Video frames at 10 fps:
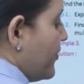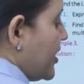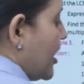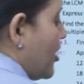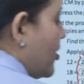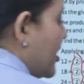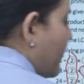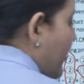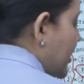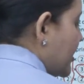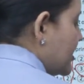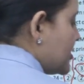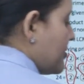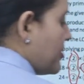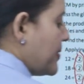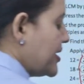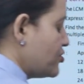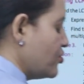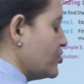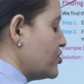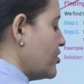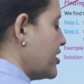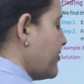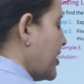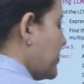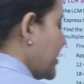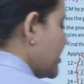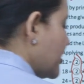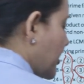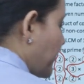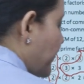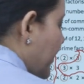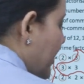we cannot divide these number by 2. So we'll divide by 3.